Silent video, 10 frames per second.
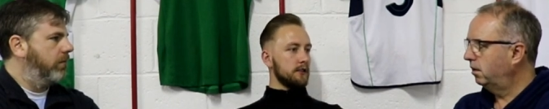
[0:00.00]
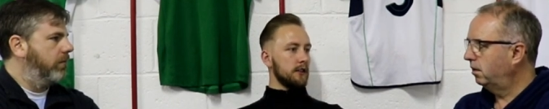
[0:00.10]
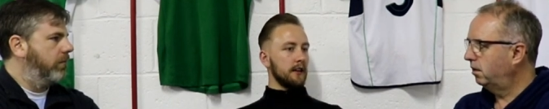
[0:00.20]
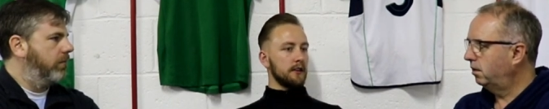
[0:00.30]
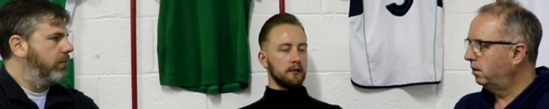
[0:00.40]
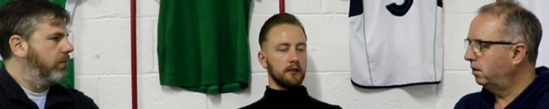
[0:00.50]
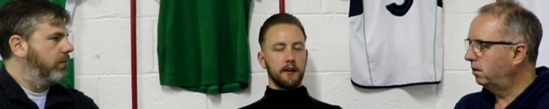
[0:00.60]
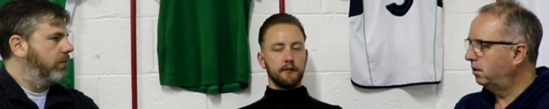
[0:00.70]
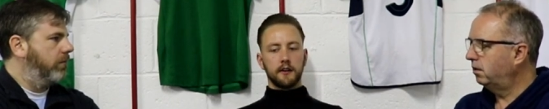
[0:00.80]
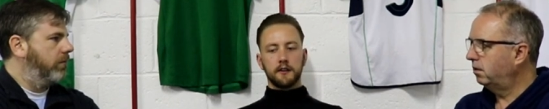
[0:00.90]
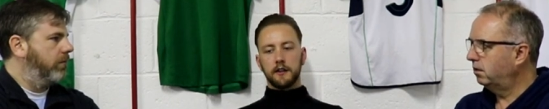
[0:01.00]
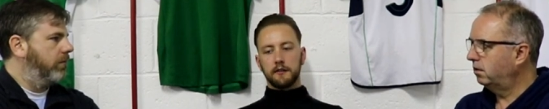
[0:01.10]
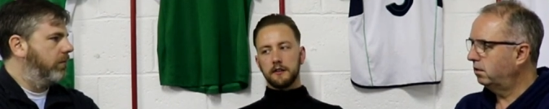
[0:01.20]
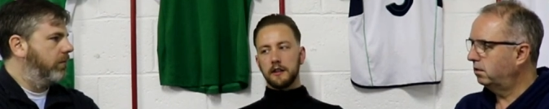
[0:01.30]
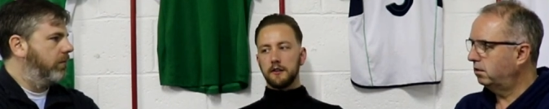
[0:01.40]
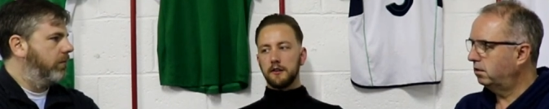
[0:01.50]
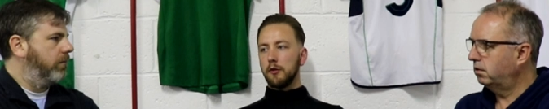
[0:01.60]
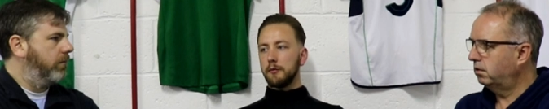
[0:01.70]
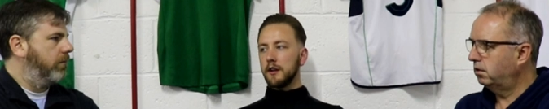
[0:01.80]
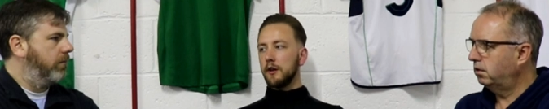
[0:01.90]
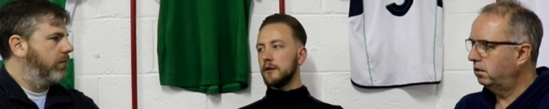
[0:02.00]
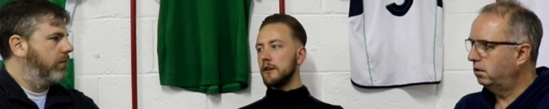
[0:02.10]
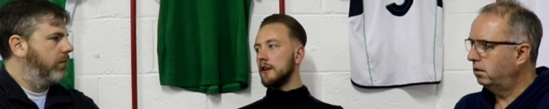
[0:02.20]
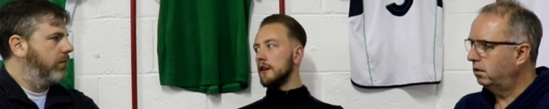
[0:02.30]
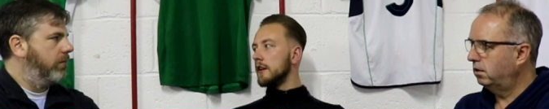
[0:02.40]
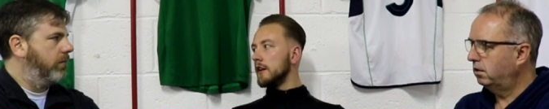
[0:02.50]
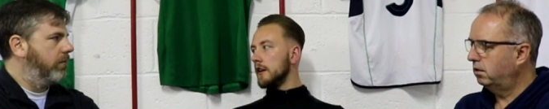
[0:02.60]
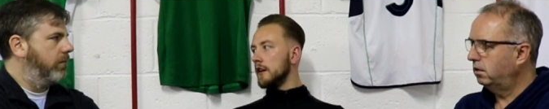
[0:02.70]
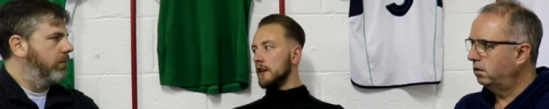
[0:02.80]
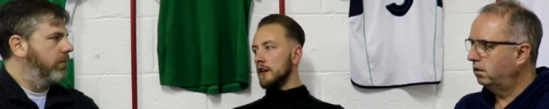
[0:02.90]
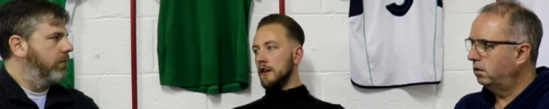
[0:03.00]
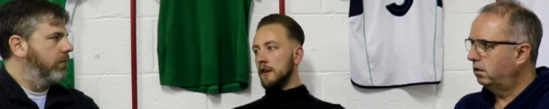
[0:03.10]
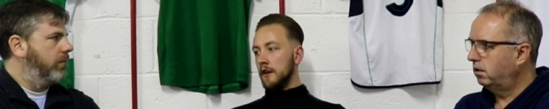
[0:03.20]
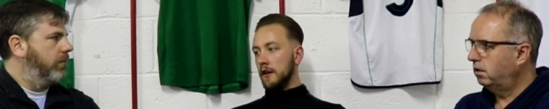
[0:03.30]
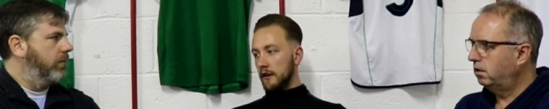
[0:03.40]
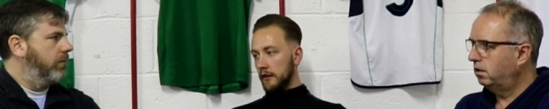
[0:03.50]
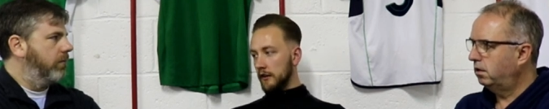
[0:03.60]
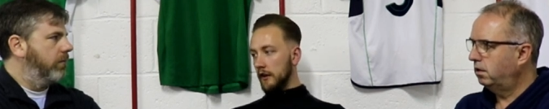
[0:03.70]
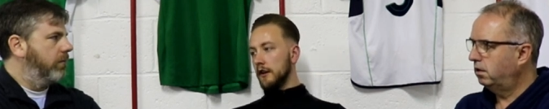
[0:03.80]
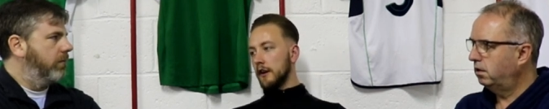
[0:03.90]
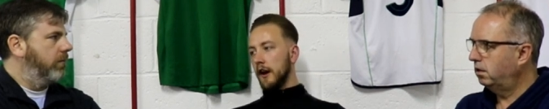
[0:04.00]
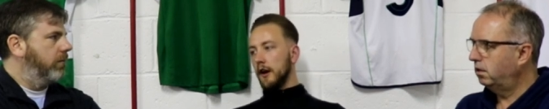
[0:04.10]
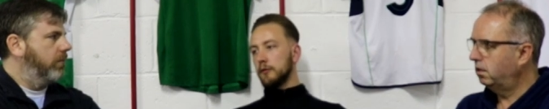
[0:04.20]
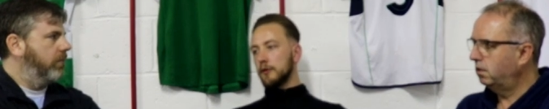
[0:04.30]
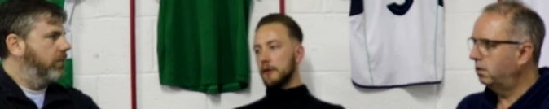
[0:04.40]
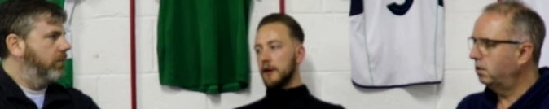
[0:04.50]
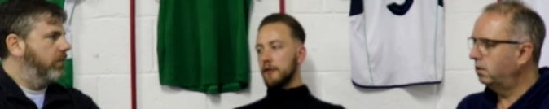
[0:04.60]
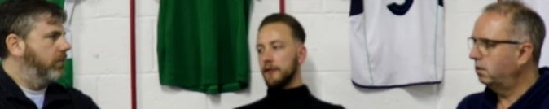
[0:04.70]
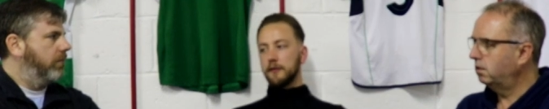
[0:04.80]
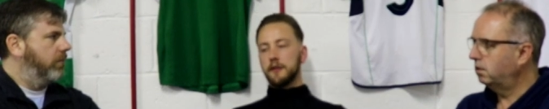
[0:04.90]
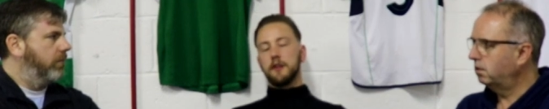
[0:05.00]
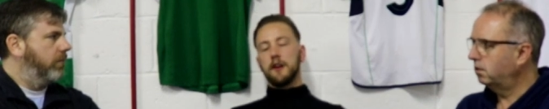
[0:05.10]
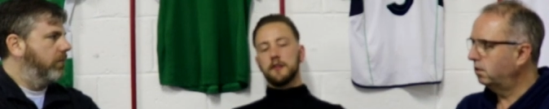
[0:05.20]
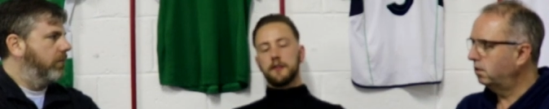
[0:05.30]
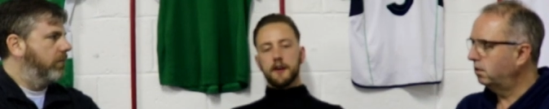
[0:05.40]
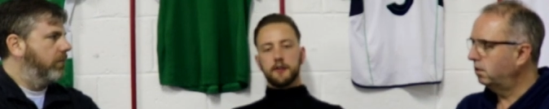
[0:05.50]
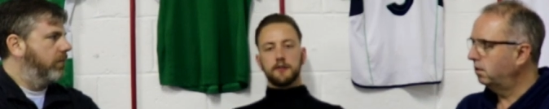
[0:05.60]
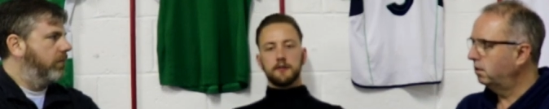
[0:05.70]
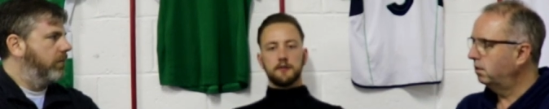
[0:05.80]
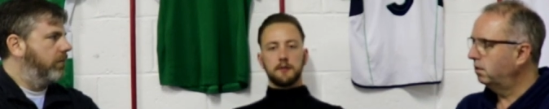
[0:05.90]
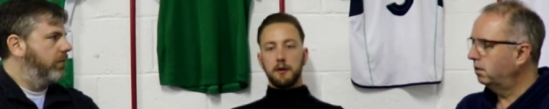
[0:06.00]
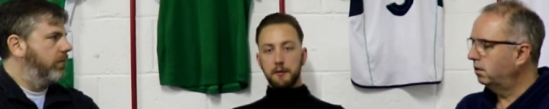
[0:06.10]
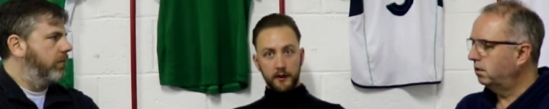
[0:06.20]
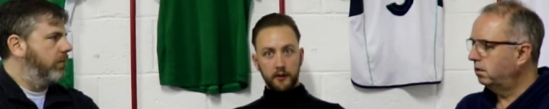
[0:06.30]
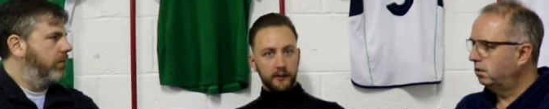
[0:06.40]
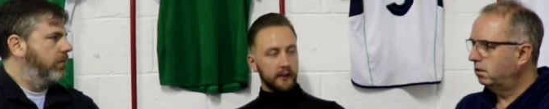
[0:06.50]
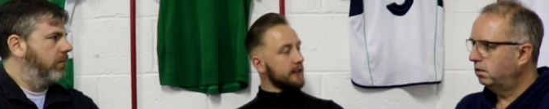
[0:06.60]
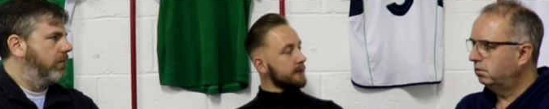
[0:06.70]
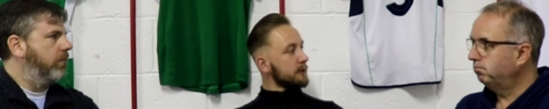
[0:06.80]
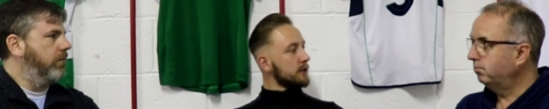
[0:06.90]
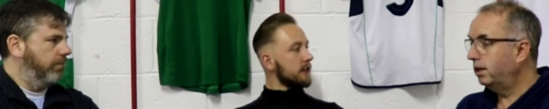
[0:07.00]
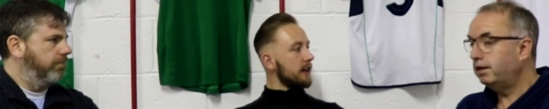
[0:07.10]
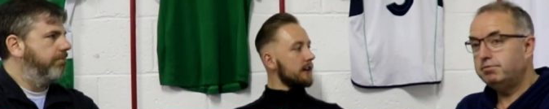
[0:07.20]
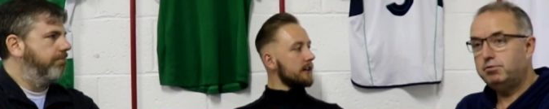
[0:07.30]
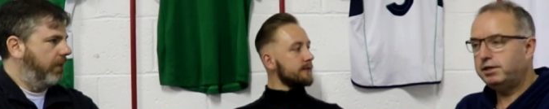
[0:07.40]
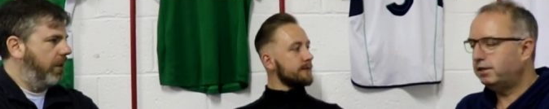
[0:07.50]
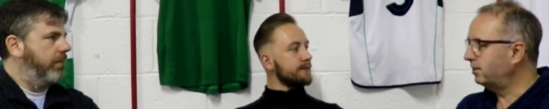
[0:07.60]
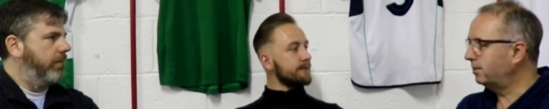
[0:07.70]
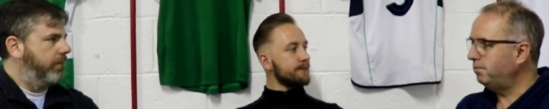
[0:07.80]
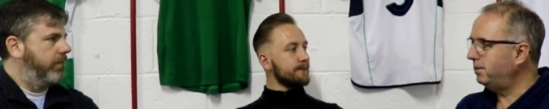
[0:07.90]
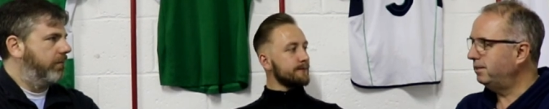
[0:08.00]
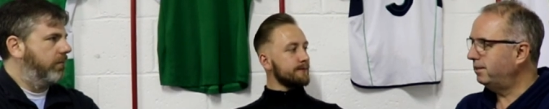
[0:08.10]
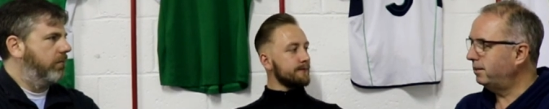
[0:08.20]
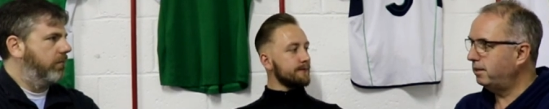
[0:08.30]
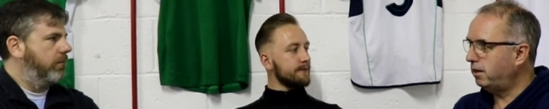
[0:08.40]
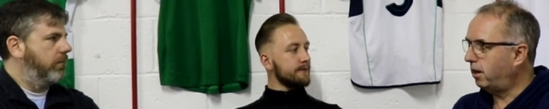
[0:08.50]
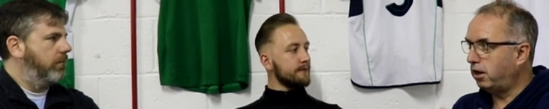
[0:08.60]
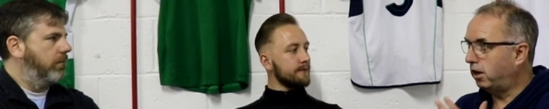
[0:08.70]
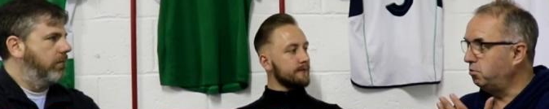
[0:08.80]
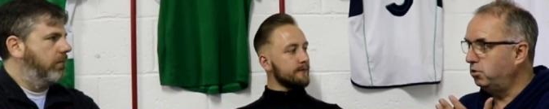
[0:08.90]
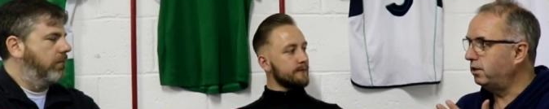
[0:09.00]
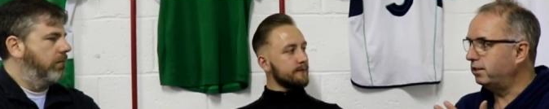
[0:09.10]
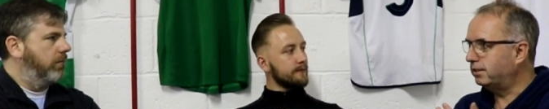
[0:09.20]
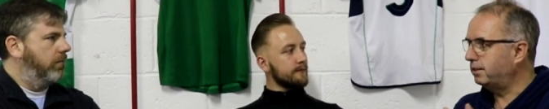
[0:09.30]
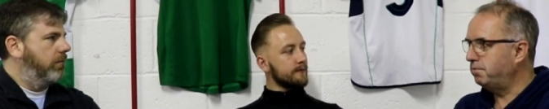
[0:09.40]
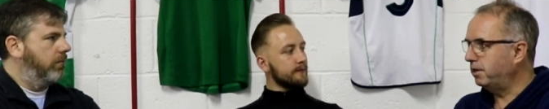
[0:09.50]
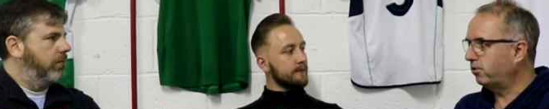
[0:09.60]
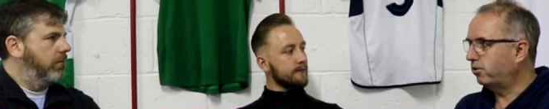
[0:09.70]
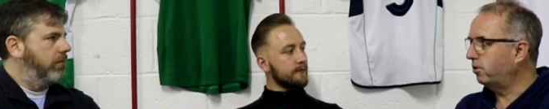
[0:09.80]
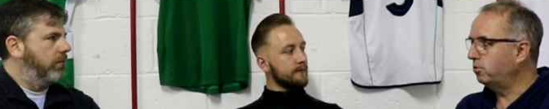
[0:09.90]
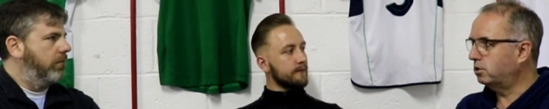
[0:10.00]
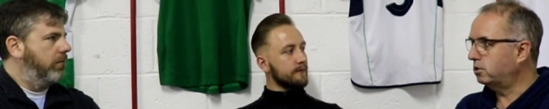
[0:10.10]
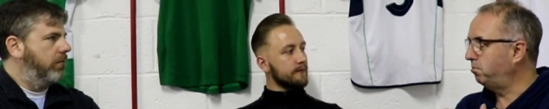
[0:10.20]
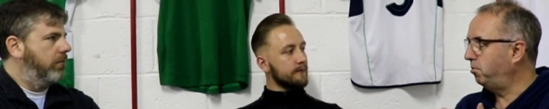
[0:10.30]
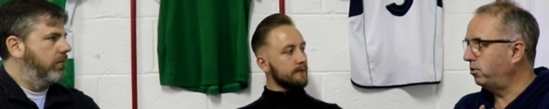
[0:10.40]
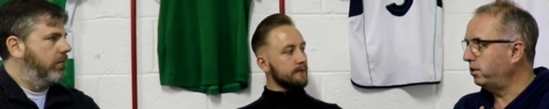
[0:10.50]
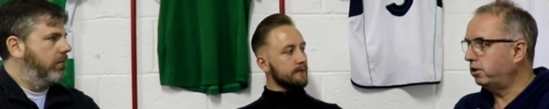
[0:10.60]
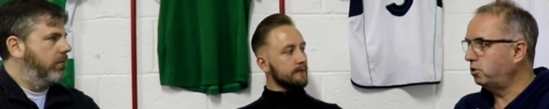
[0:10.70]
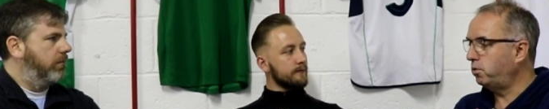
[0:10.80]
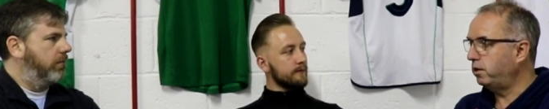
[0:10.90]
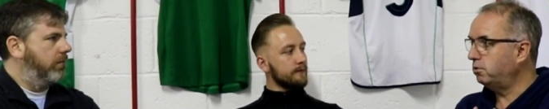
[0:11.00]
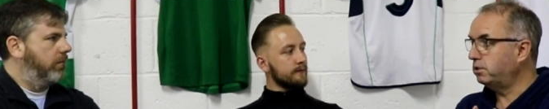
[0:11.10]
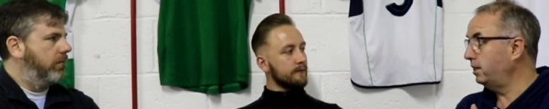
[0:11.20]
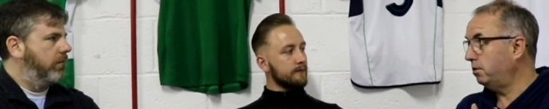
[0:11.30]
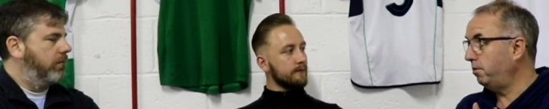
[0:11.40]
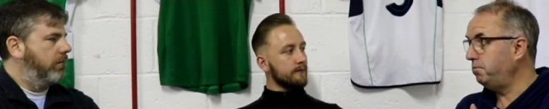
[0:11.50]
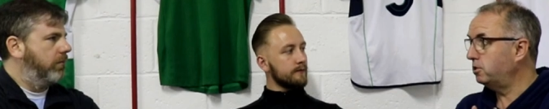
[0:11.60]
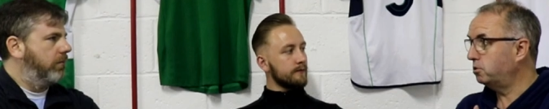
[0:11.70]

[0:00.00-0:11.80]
Speaker 1: chatting or whatever that that normally go to the senior games or whatever from the singing section.
Speaker 2: That might be an idea. Yeah, why not? I mean, I, I would like to see bigger crowds supporting the under 21s and the women as